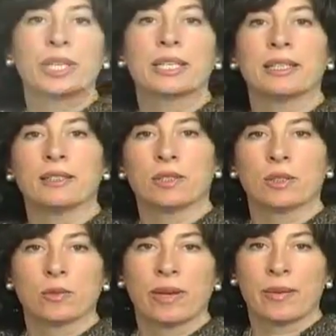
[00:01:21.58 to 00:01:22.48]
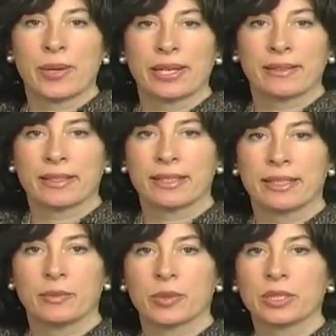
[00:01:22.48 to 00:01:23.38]
bring it in to the rabbi at the
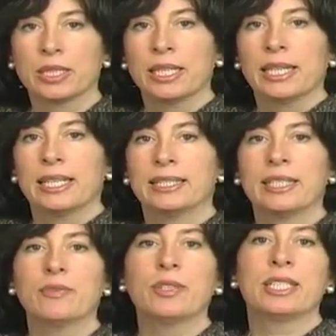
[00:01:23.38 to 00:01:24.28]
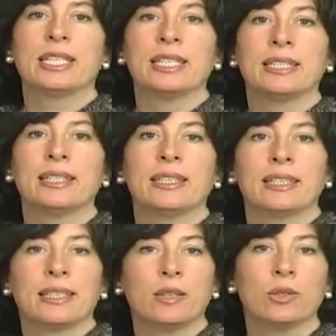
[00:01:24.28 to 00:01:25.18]
table. And every day
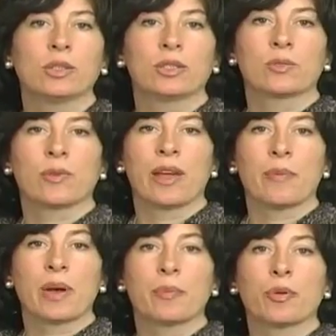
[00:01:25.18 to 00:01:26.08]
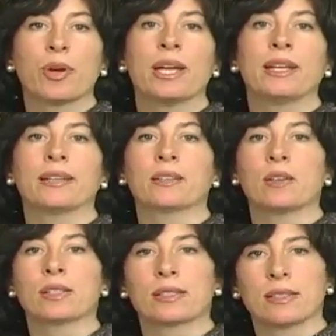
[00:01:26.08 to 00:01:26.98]
he heard this rabbi praying and
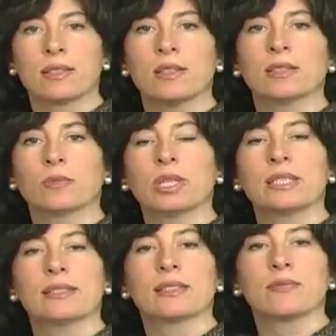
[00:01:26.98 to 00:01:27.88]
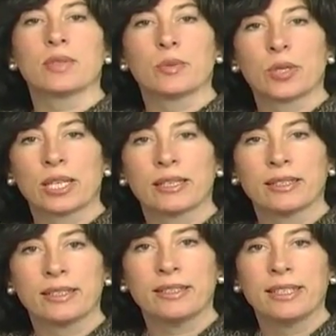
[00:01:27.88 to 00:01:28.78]
asking, God, please give me what I
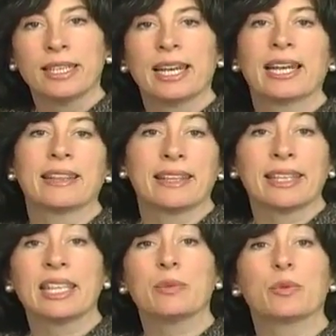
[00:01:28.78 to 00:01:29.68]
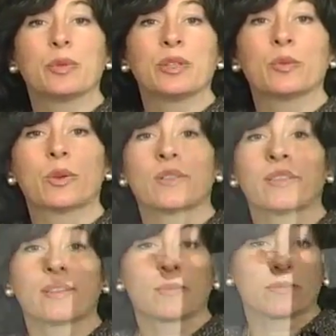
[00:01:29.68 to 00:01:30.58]
need, and then he would be the
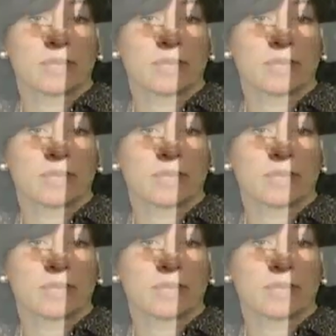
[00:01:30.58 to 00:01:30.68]
one that